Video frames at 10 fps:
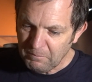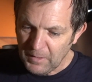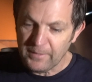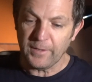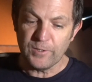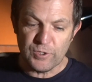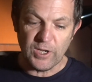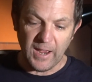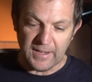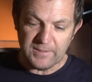Another
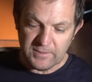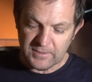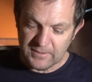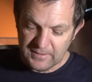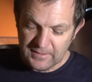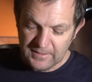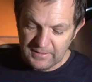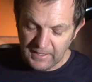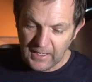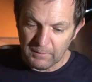jazz
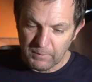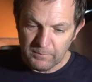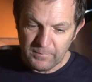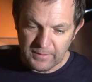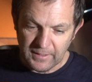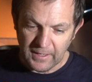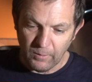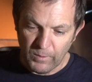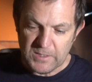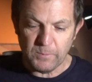album,
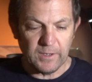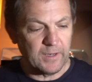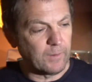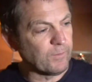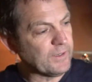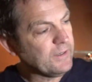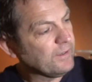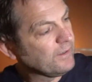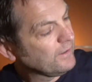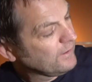Wes Montgomery,
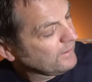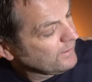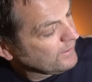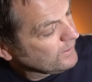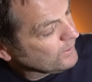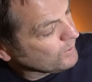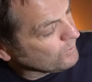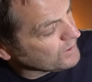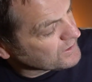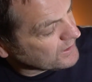who was